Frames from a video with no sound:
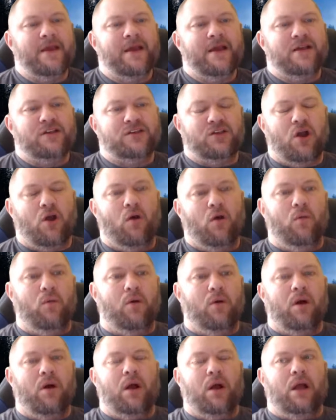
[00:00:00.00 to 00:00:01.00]
So
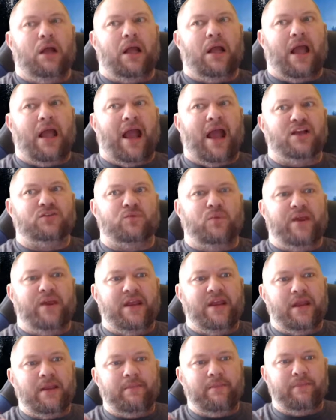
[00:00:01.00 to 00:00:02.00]
as
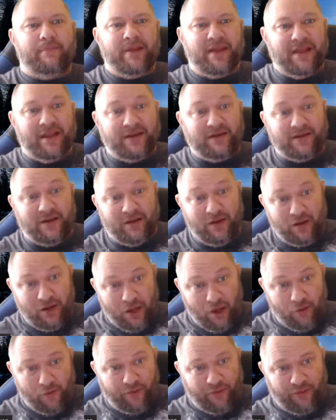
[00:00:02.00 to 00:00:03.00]
we begin to
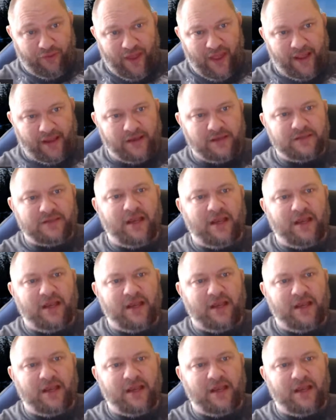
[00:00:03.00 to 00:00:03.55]
know things,